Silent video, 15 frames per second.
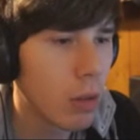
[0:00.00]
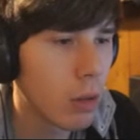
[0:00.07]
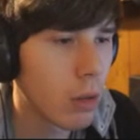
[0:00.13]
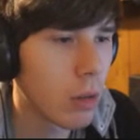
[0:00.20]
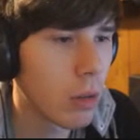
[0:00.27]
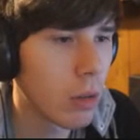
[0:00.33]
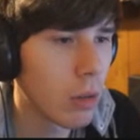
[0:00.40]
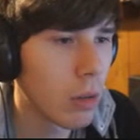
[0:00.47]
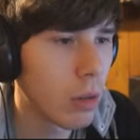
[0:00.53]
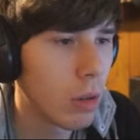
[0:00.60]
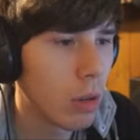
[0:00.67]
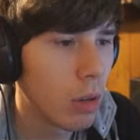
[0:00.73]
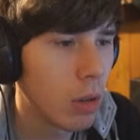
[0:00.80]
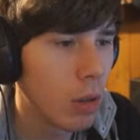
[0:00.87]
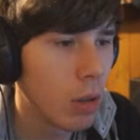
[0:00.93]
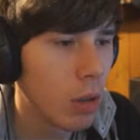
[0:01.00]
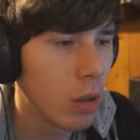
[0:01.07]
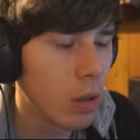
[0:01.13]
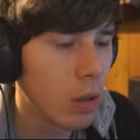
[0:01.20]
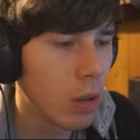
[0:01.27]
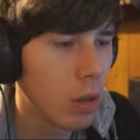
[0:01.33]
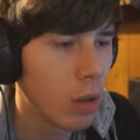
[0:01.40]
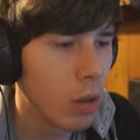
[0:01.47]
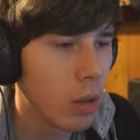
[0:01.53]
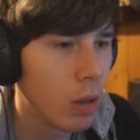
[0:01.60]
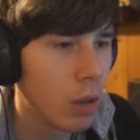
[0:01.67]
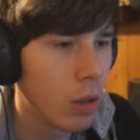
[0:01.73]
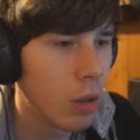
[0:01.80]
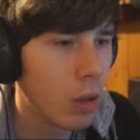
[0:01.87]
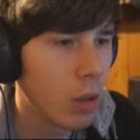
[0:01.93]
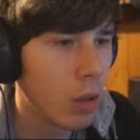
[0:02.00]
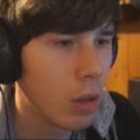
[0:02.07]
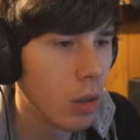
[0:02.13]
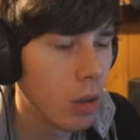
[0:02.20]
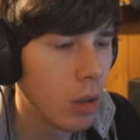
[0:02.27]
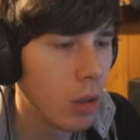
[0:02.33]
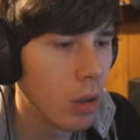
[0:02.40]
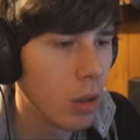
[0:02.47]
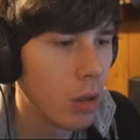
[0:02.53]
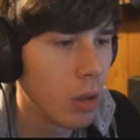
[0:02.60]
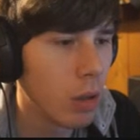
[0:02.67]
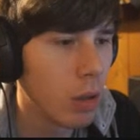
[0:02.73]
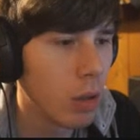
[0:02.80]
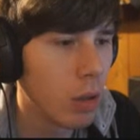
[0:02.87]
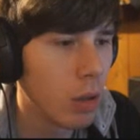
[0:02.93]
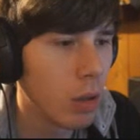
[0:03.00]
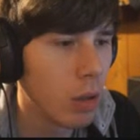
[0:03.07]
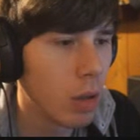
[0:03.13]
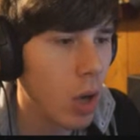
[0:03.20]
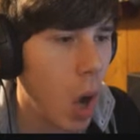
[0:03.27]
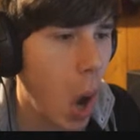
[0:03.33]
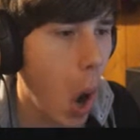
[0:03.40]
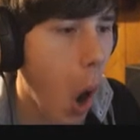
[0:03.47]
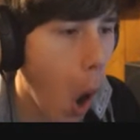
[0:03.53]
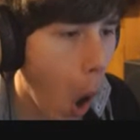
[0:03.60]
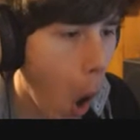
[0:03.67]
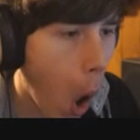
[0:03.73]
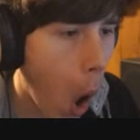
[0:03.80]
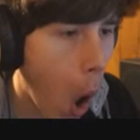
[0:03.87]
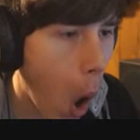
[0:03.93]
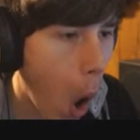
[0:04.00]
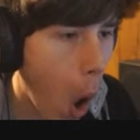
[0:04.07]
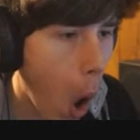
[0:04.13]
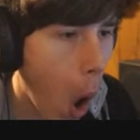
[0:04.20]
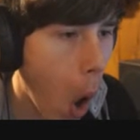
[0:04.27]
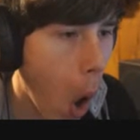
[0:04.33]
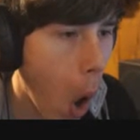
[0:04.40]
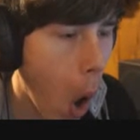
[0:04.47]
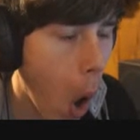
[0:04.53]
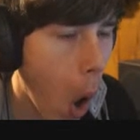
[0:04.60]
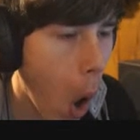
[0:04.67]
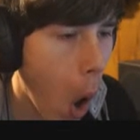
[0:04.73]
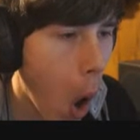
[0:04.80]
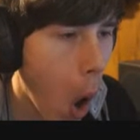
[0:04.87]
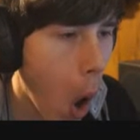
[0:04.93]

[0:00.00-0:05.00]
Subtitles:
No one is speaking in this clip.